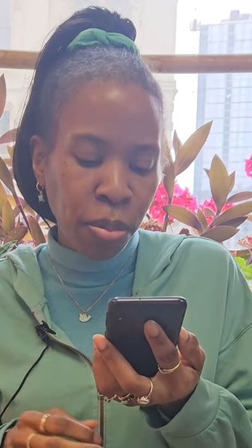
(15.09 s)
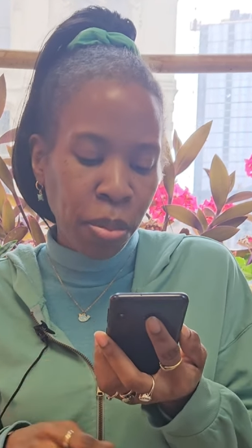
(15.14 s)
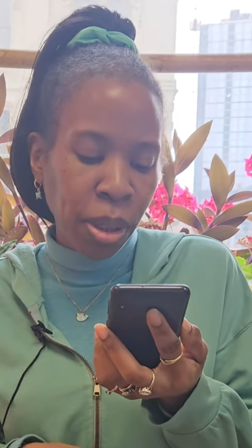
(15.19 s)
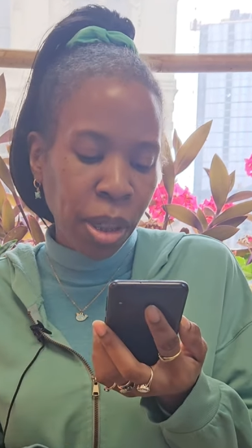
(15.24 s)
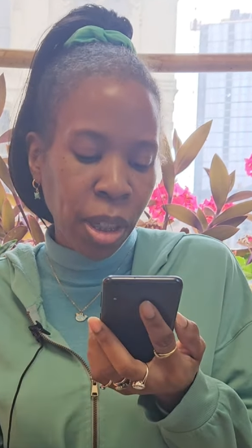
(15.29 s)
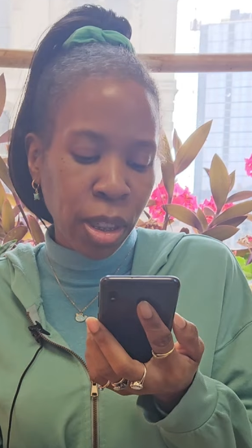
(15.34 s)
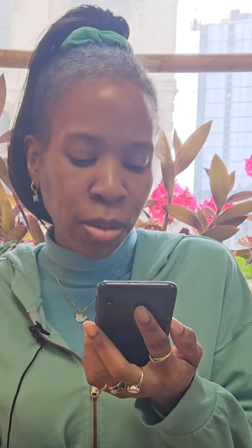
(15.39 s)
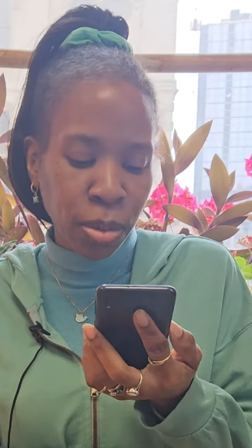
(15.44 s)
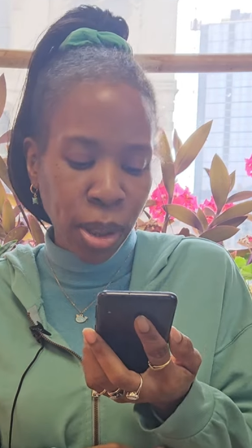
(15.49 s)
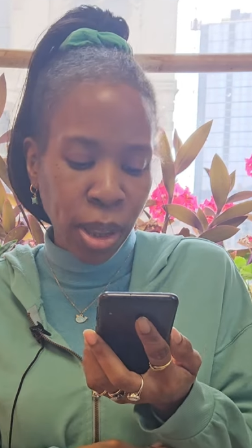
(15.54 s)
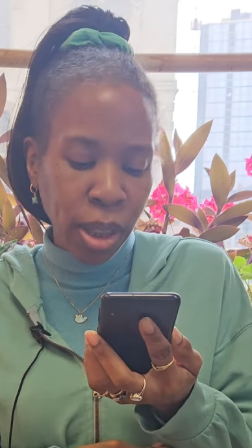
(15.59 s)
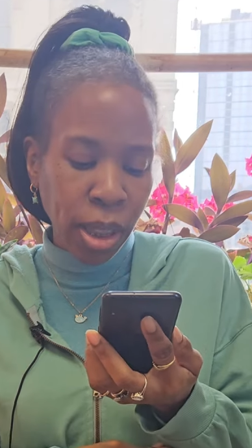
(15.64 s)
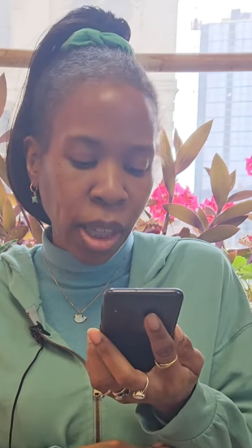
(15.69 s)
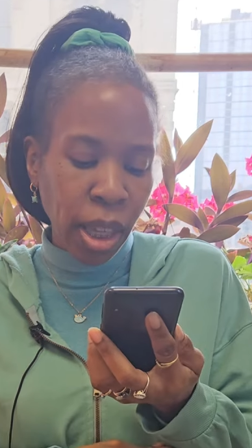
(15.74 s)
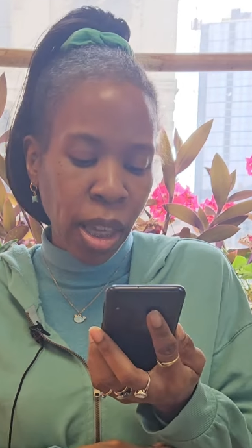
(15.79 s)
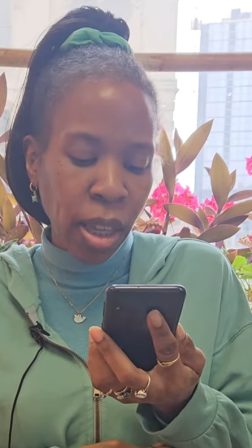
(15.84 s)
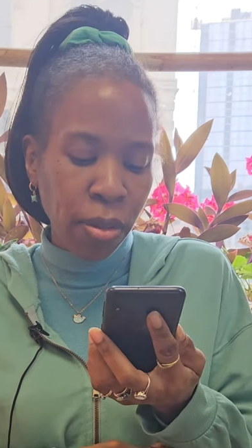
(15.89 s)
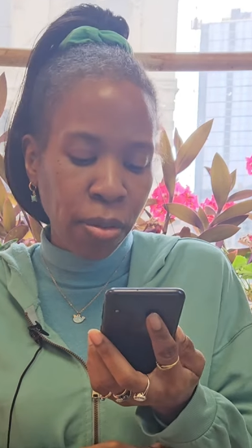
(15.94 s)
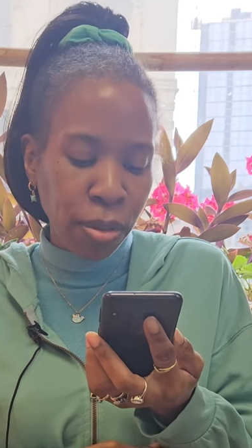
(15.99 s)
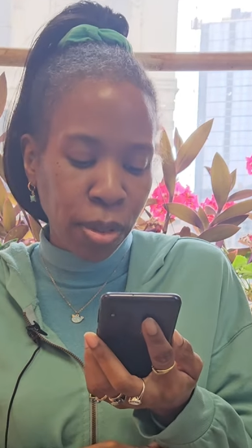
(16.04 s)
because we
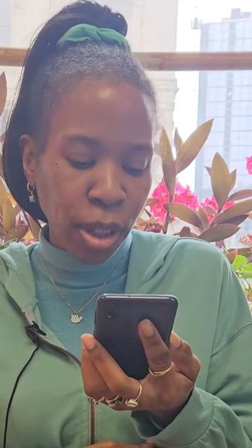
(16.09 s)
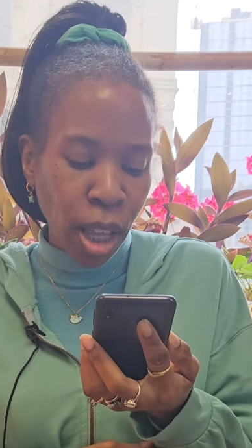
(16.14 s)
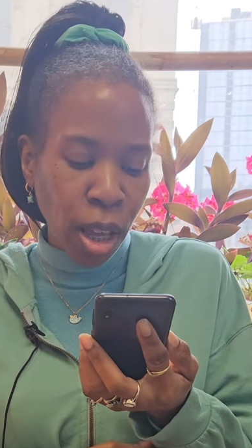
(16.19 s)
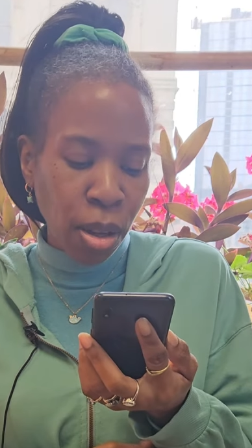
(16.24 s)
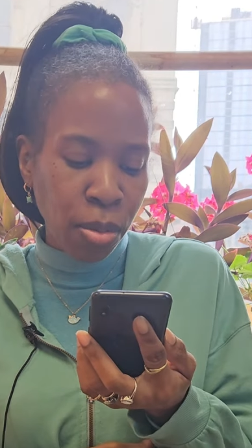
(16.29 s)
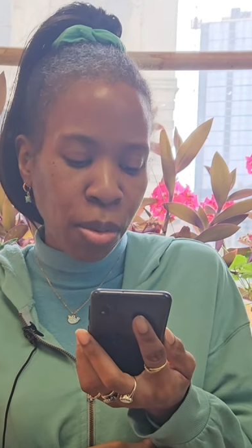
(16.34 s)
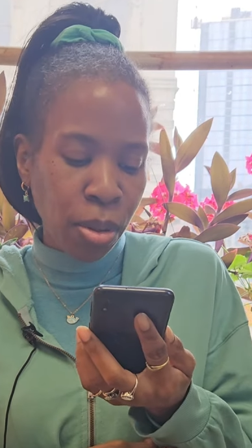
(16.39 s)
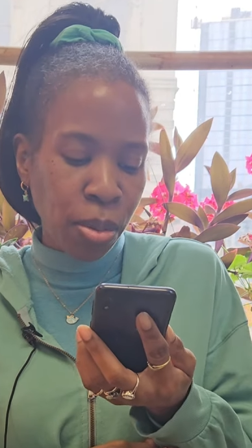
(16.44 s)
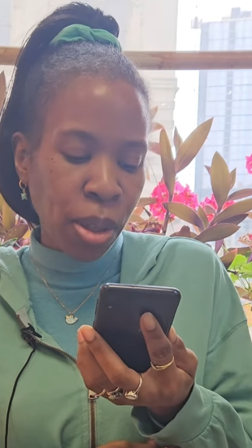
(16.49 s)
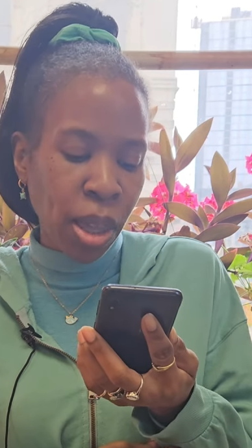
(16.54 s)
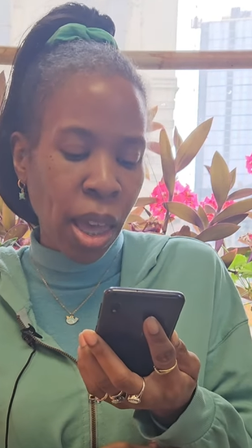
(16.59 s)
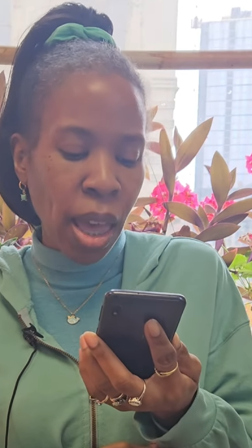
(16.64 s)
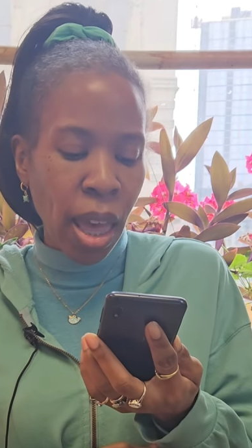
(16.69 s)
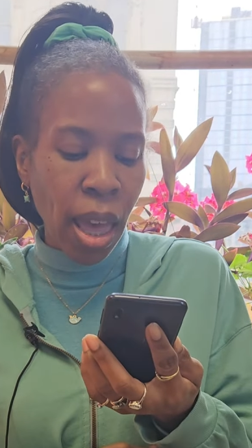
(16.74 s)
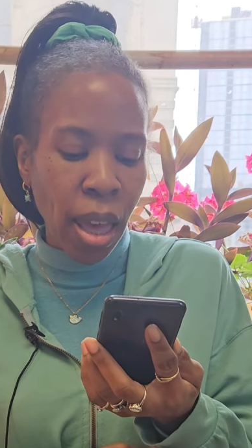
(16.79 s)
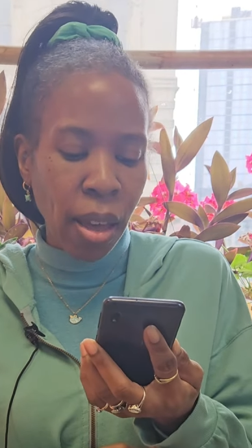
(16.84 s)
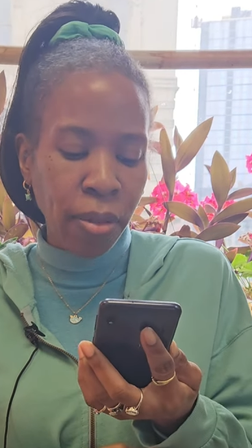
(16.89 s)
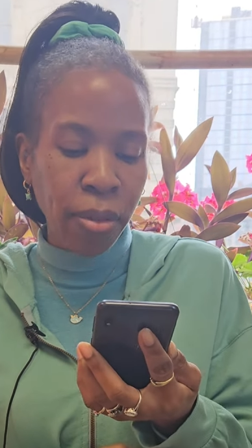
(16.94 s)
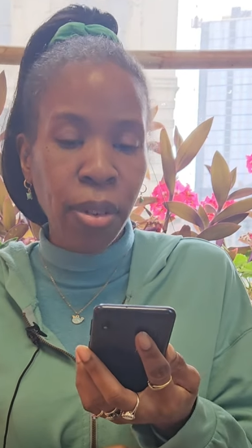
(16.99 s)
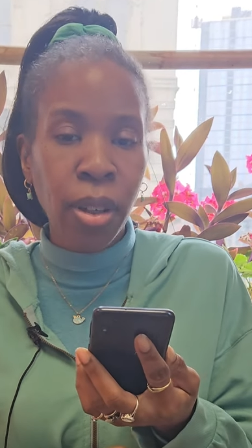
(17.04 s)
give not what we
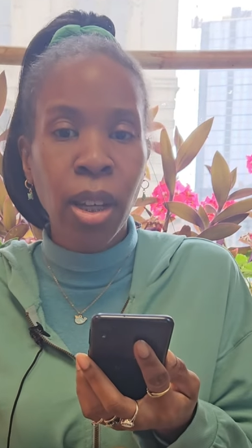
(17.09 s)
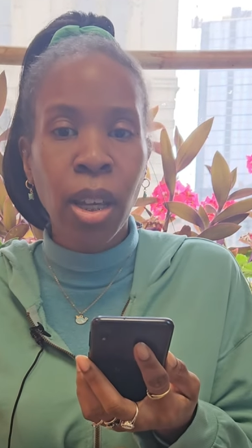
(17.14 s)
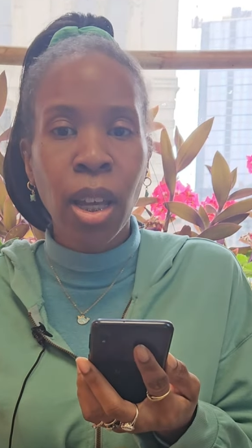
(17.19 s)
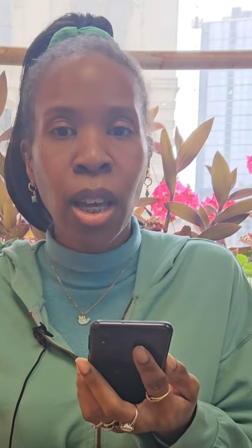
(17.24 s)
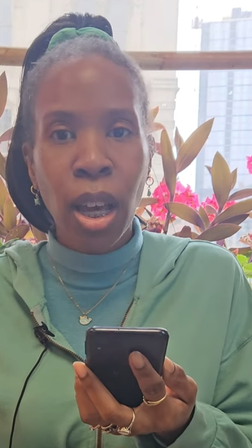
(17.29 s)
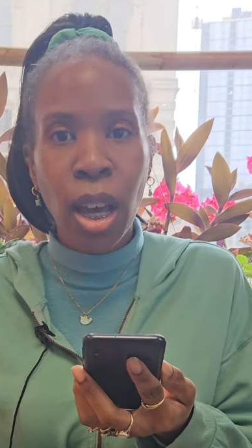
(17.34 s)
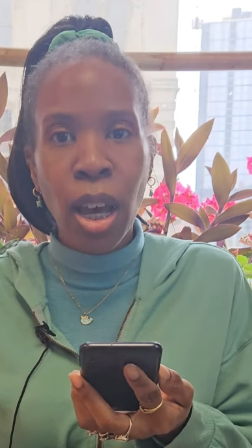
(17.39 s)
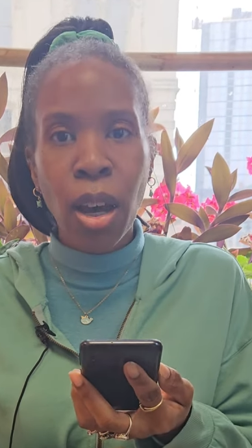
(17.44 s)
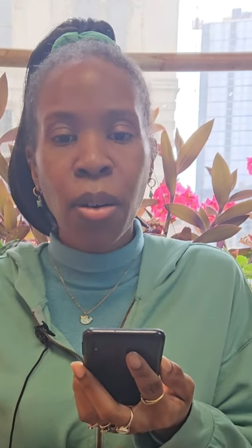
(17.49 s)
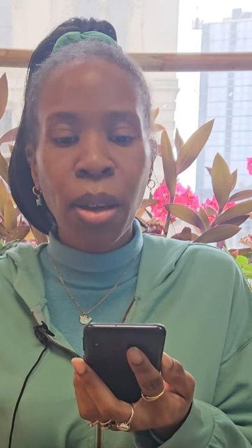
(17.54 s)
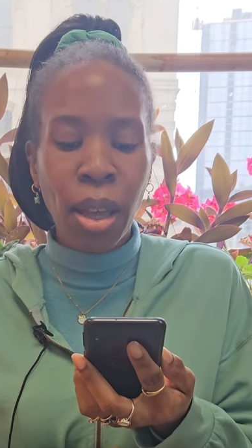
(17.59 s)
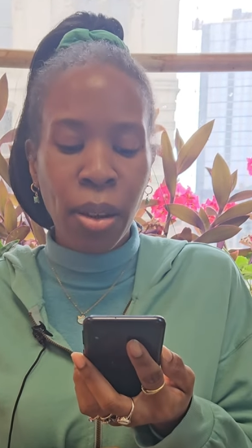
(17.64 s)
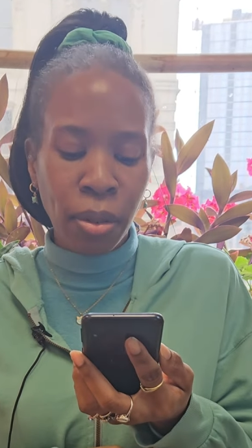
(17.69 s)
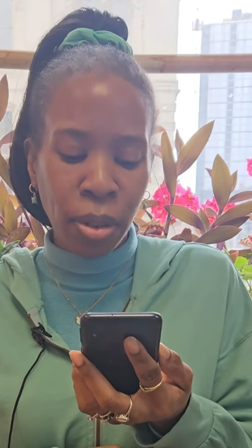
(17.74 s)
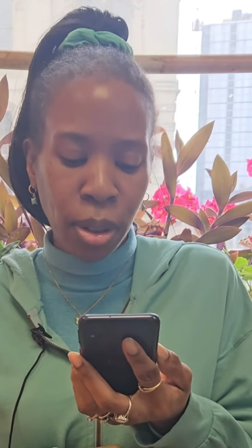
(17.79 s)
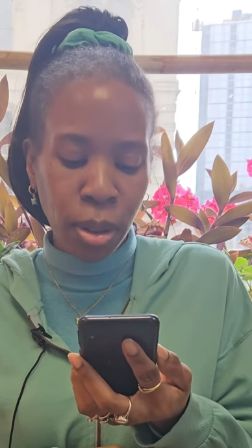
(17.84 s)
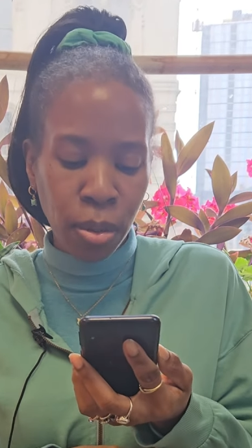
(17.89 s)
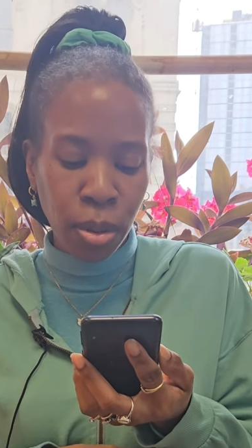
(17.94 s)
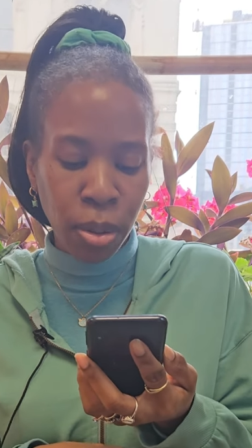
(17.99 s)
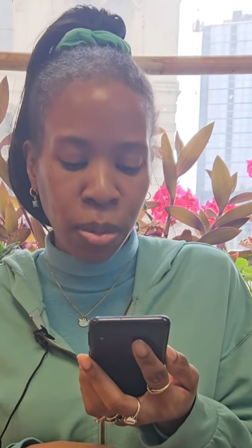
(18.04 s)
have,
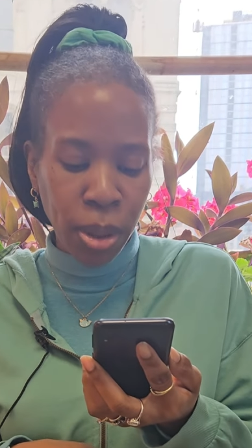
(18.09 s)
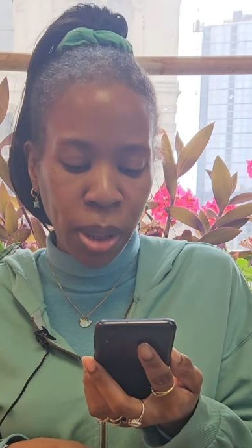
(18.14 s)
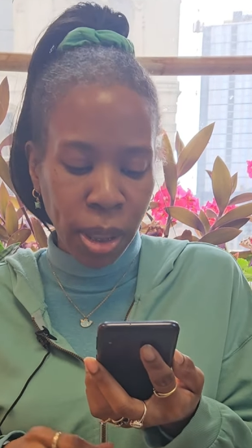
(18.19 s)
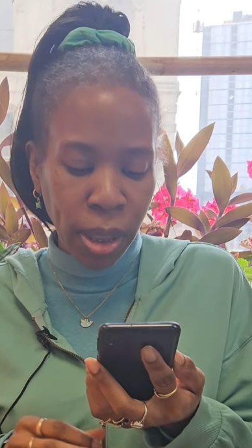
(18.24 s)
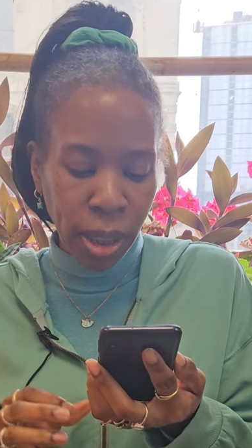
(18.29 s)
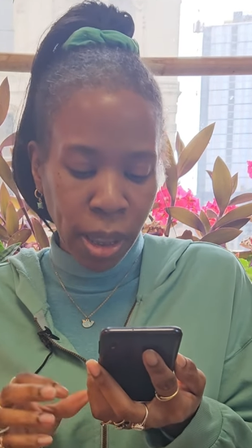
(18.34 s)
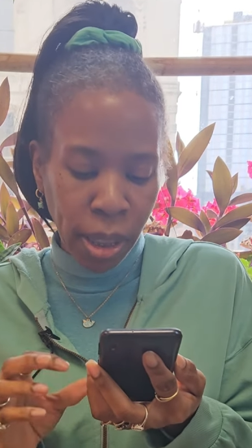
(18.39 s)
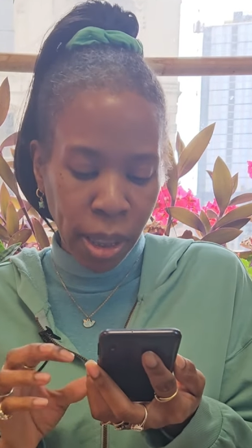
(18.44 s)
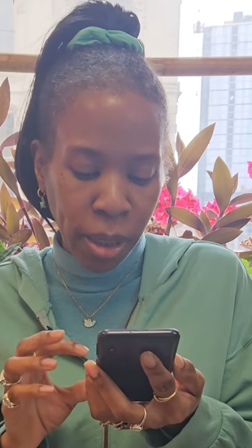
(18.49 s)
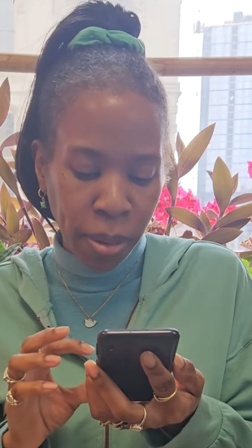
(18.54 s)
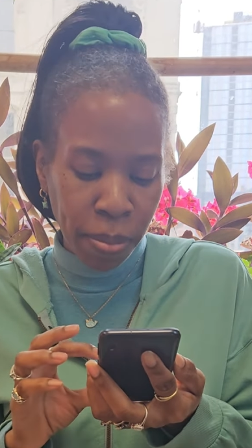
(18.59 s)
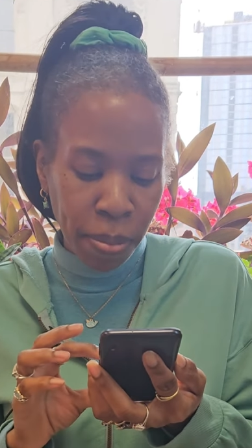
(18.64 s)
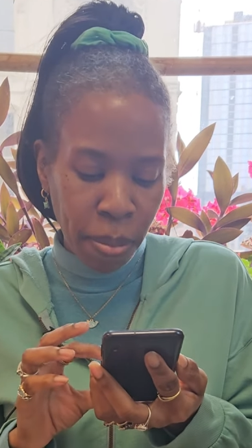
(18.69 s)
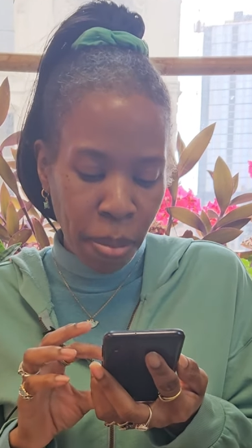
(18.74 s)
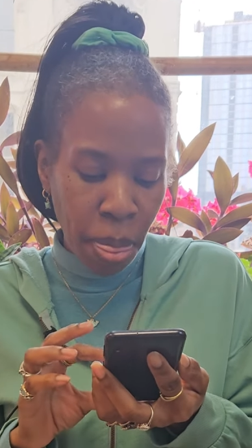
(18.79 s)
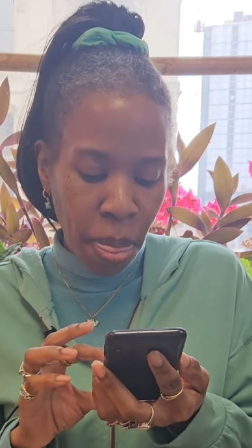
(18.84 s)
however, what we need.